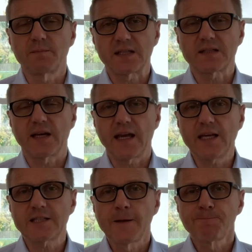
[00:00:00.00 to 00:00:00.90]

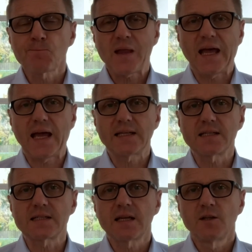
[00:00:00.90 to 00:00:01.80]
mistakes
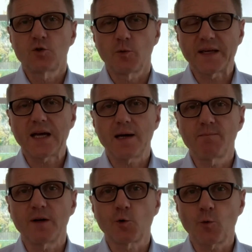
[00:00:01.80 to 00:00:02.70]
and to become
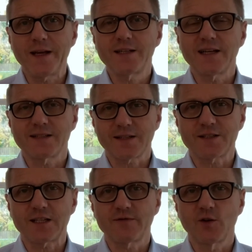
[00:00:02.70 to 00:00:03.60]
a great and
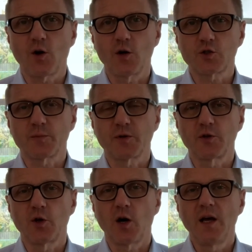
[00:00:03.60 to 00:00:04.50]
successful
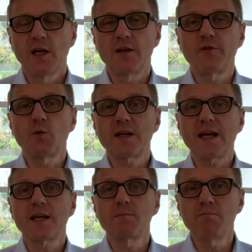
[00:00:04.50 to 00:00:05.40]
entrepreneur. If you would
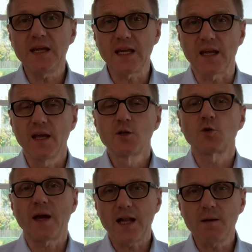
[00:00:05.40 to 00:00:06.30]
like me to
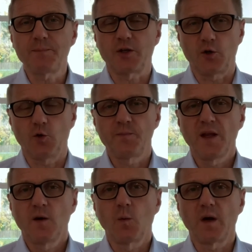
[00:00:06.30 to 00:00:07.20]
help you
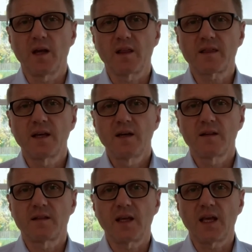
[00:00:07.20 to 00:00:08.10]
with
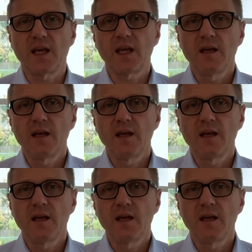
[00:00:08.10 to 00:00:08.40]
the